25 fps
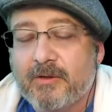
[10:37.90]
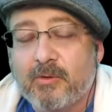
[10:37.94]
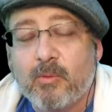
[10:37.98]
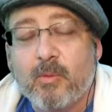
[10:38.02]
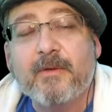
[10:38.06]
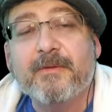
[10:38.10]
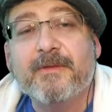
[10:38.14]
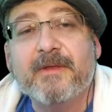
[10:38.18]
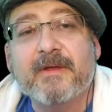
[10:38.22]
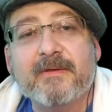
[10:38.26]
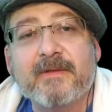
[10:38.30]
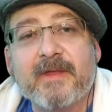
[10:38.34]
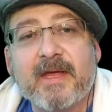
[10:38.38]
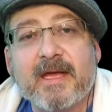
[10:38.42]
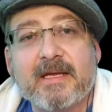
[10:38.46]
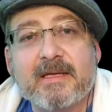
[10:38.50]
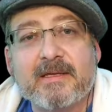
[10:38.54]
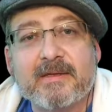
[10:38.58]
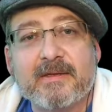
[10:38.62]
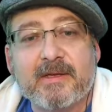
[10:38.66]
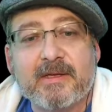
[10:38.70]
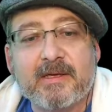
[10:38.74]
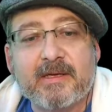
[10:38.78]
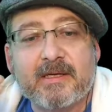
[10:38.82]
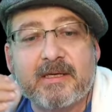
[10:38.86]
The one thing
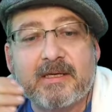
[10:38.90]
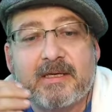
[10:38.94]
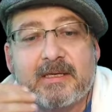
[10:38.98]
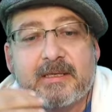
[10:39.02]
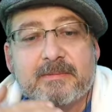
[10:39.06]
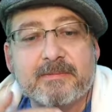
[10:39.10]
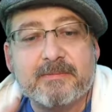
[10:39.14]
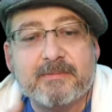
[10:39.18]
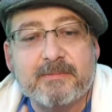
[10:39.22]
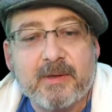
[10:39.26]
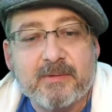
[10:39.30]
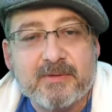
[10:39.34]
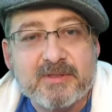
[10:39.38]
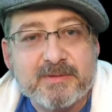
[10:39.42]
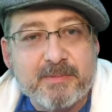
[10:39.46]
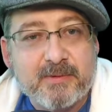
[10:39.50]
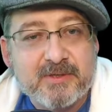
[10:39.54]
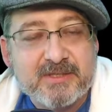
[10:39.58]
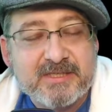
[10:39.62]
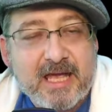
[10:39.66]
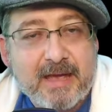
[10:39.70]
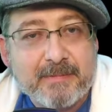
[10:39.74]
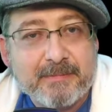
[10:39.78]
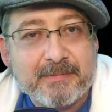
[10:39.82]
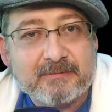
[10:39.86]
that was
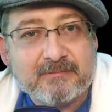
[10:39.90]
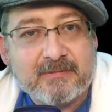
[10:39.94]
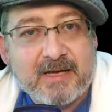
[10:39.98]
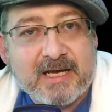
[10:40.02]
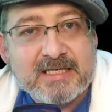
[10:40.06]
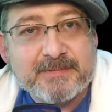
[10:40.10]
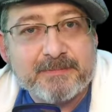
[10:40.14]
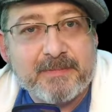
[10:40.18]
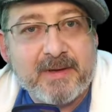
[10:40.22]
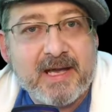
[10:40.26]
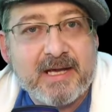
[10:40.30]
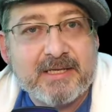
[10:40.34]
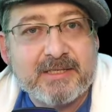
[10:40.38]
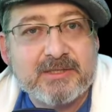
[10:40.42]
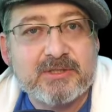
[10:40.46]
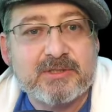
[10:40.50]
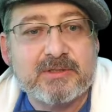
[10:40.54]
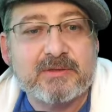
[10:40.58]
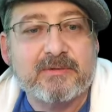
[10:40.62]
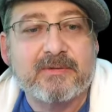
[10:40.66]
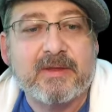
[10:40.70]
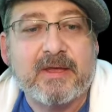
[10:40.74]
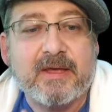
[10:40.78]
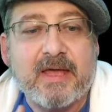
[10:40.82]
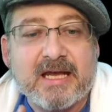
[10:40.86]
supposed to happen in the last
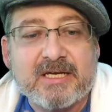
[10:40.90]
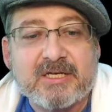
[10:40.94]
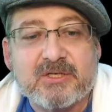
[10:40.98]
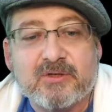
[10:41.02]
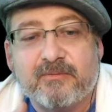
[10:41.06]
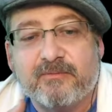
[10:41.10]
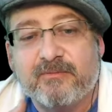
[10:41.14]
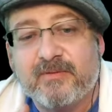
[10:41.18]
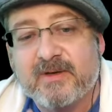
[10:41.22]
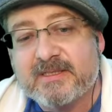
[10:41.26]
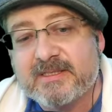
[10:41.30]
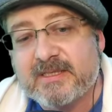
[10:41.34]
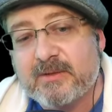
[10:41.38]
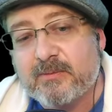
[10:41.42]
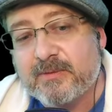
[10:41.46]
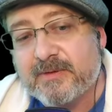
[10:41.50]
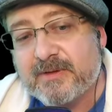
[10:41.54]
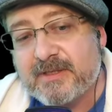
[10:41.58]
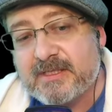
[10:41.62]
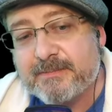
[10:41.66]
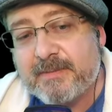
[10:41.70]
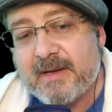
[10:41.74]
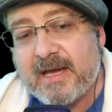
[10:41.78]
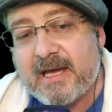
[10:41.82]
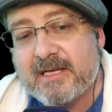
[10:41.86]
patch, they actually fixed it with
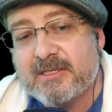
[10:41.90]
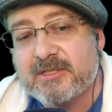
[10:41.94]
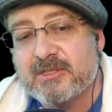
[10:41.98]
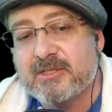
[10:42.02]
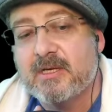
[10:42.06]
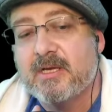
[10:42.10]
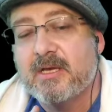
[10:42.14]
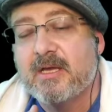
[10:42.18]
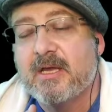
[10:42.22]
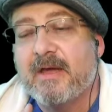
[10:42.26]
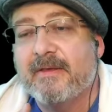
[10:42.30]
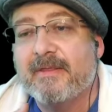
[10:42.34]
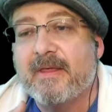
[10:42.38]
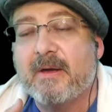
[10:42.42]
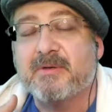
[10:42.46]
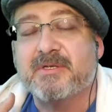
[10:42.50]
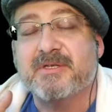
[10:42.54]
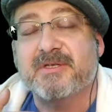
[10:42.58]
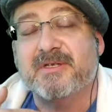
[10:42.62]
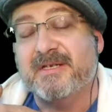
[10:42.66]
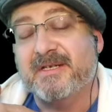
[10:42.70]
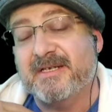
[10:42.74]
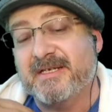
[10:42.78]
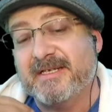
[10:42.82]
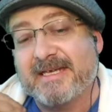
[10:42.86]
this patch, and that
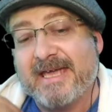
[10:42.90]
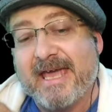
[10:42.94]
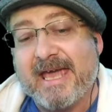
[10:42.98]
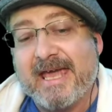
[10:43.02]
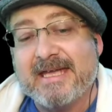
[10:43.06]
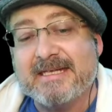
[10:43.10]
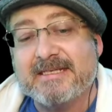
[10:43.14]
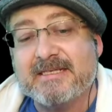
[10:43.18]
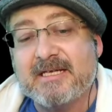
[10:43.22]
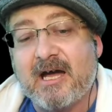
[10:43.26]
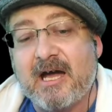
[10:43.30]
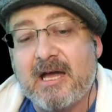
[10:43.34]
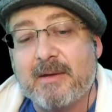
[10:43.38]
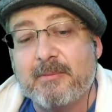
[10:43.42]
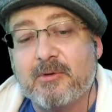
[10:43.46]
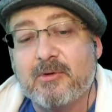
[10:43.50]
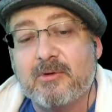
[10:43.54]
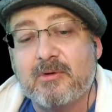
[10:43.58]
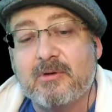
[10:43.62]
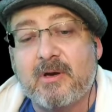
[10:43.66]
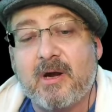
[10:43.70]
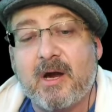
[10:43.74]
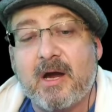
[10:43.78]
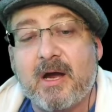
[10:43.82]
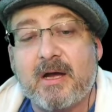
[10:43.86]
was the decay
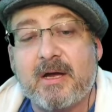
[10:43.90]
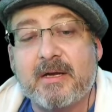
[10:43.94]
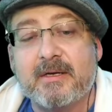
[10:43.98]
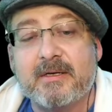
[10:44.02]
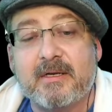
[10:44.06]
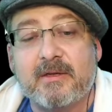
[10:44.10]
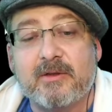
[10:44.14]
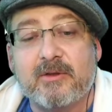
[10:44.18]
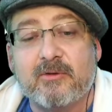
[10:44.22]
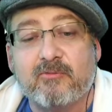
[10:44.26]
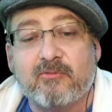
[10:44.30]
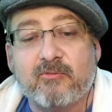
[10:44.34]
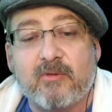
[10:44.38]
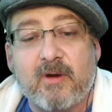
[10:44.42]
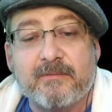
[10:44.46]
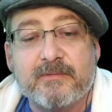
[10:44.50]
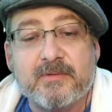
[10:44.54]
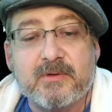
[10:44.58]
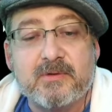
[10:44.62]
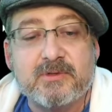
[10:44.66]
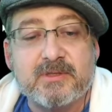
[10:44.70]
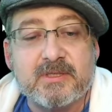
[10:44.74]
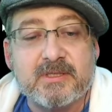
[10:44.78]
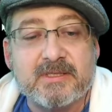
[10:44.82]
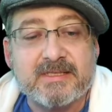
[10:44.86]
timer on the
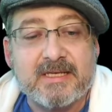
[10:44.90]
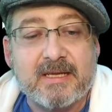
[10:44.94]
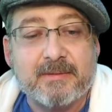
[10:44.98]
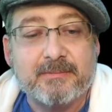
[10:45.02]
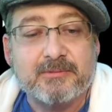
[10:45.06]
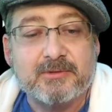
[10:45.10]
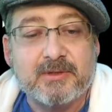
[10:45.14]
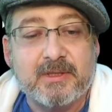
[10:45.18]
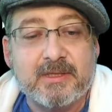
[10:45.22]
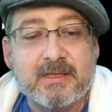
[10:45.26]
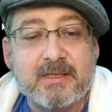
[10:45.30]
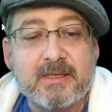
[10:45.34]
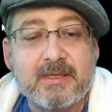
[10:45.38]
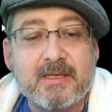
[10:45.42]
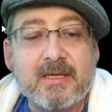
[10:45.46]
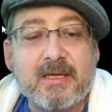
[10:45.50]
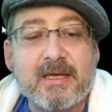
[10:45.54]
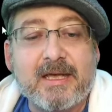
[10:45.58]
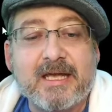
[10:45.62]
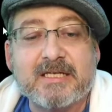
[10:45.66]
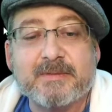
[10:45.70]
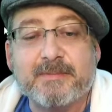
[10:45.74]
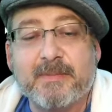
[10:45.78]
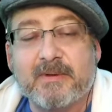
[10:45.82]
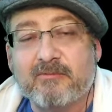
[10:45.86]
refuge assembly.
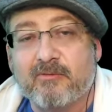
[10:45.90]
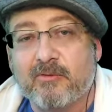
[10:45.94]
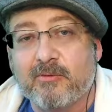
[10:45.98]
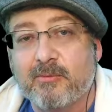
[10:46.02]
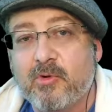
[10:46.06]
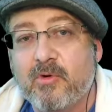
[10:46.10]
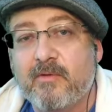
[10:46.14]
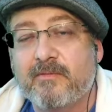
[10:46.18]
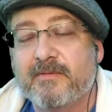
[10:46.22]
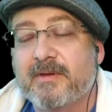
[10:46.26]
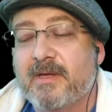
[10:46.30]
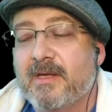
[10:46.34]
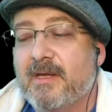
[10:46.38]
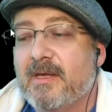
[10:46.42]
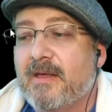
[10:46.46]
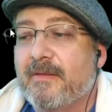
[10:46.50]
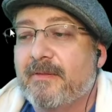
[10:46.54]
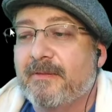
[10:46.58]
It's been removed.